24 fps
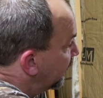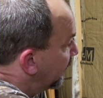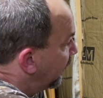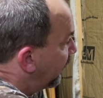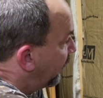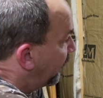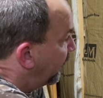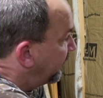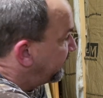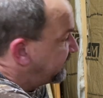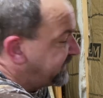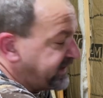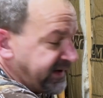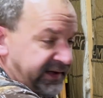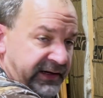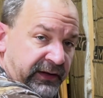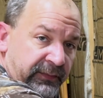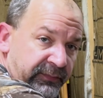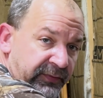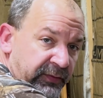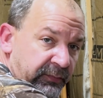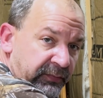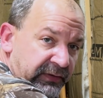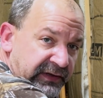We've set
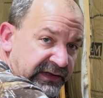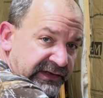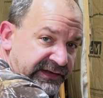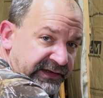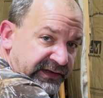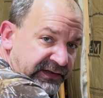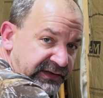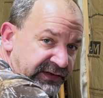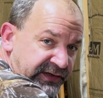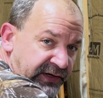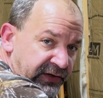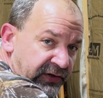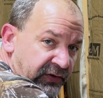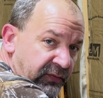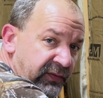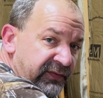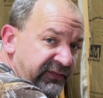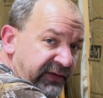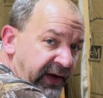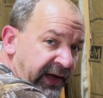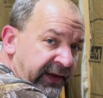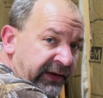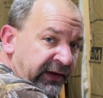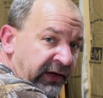up the ballistic gel.
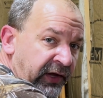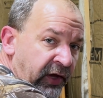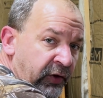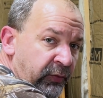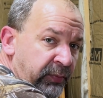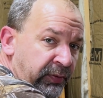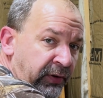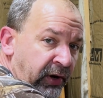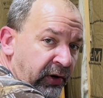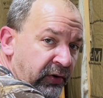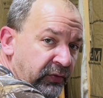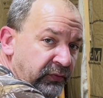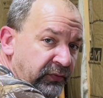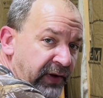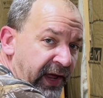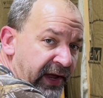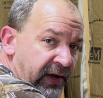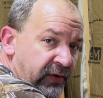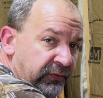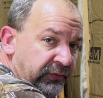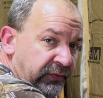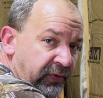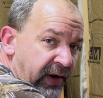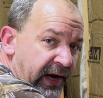We've got the GoPro
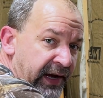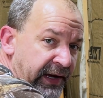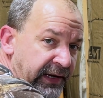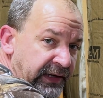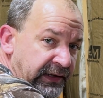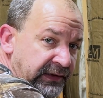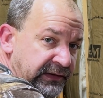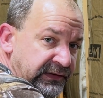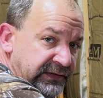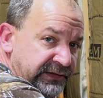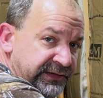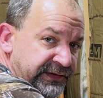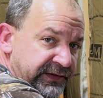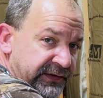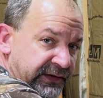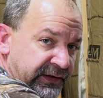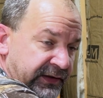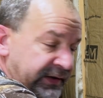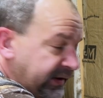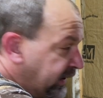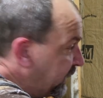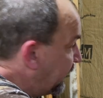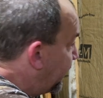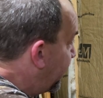downrange.
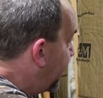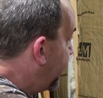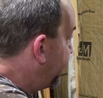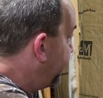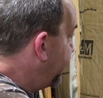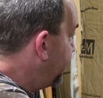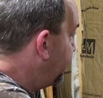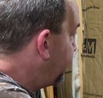I think